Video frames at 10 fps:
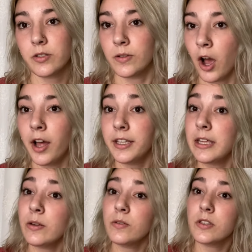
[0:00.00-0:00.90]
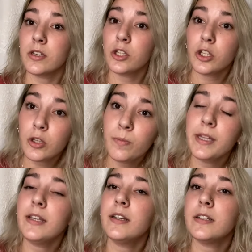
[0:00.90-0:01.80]
Do not use
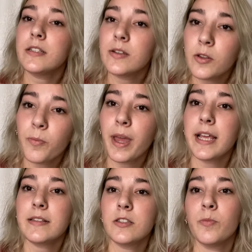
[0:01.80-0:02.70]
human toothpaste